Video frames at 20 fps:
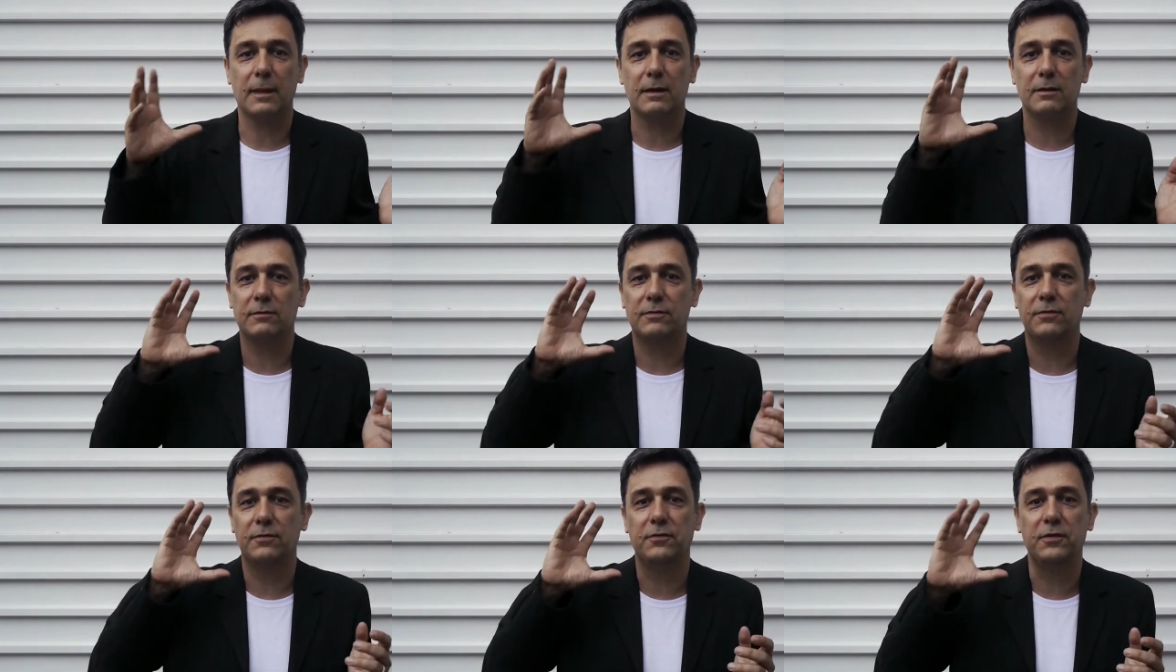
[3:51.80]

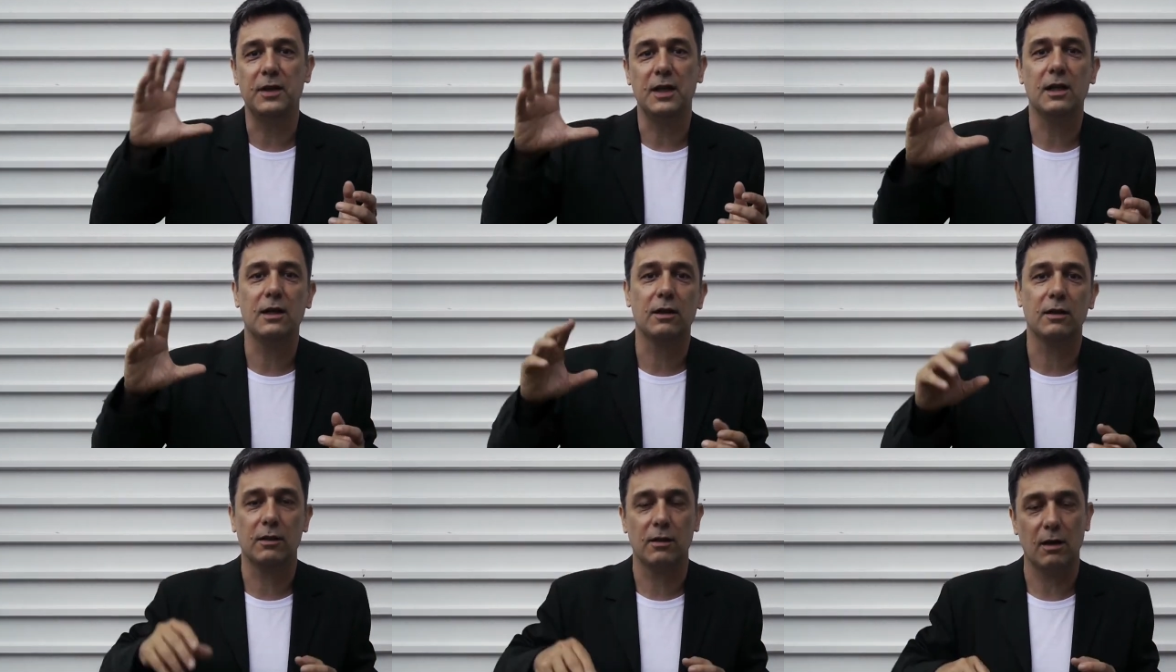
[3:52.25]

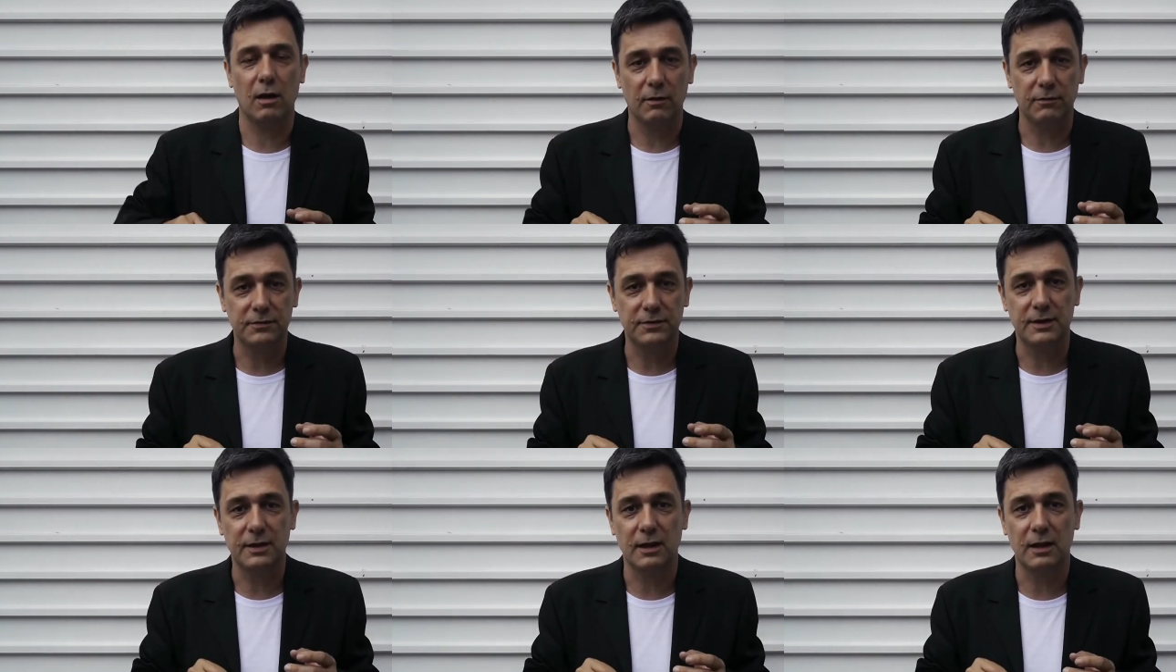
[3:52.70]
figure of
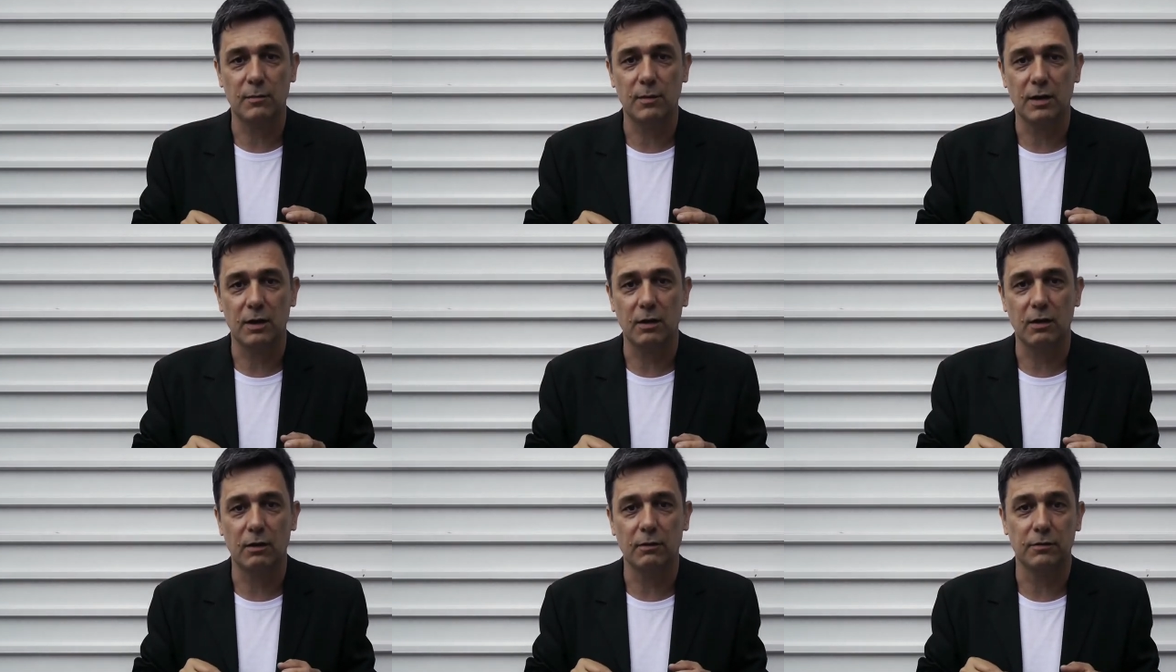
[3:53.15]
cinema
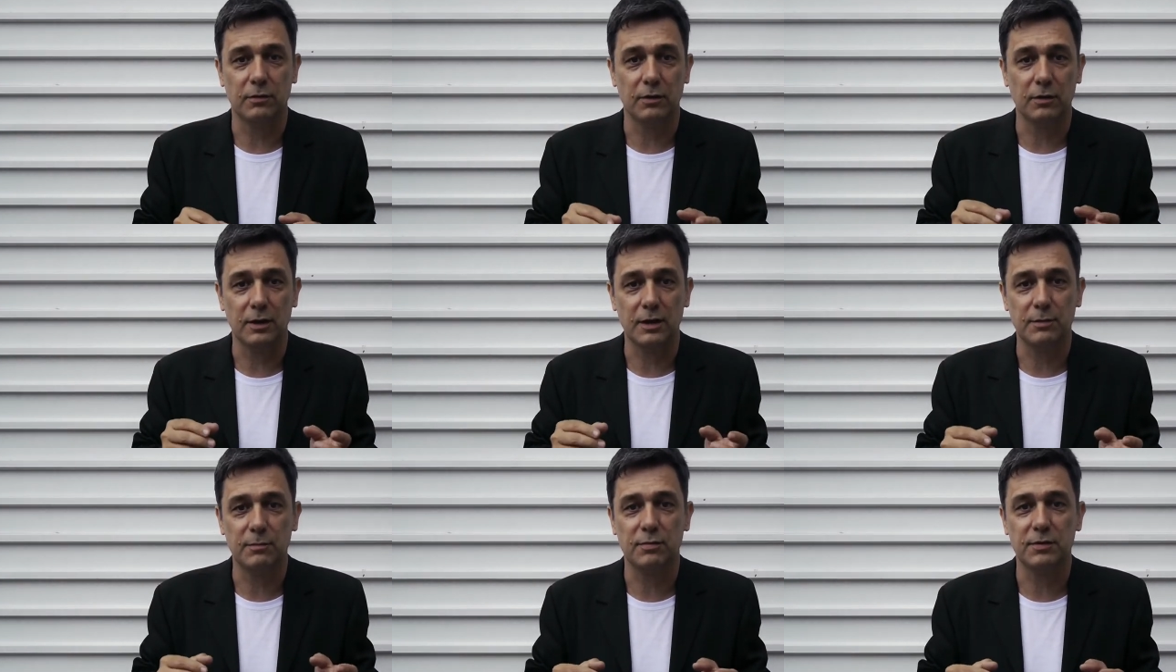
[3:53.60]
novo
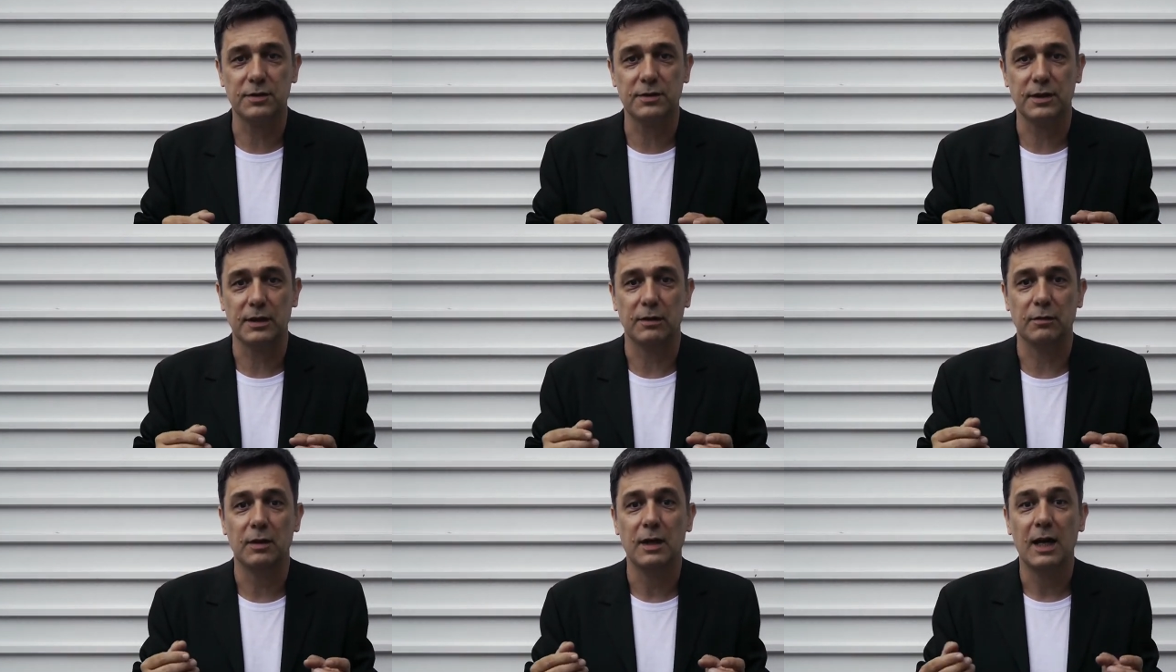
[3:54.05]
in
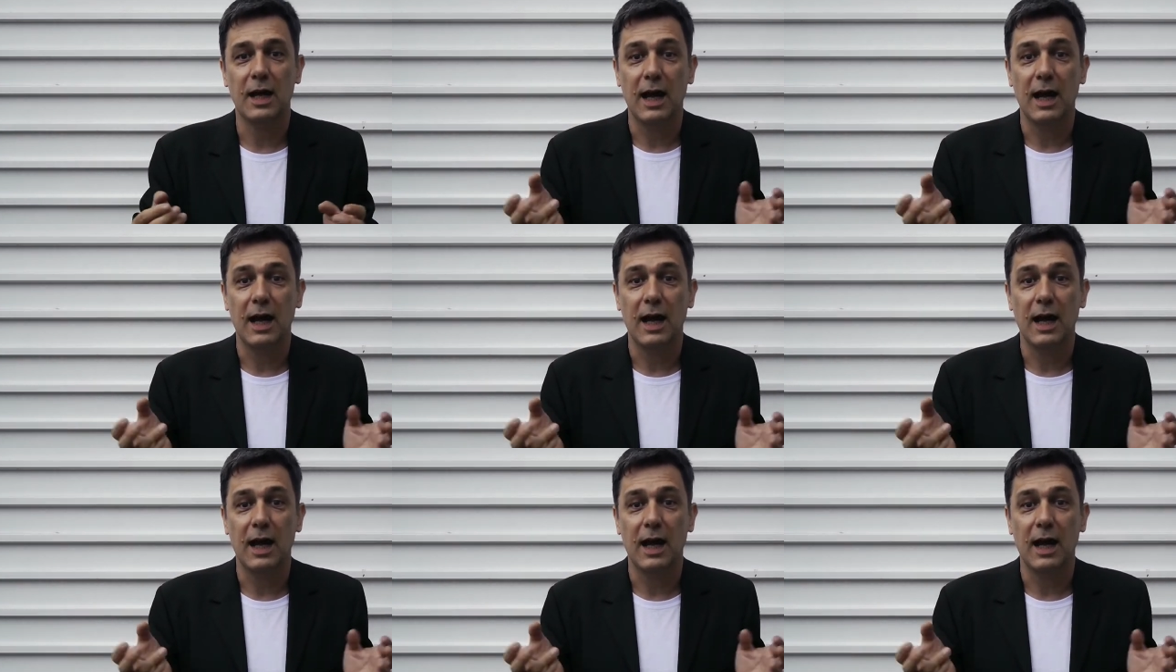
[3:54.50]
Brazil,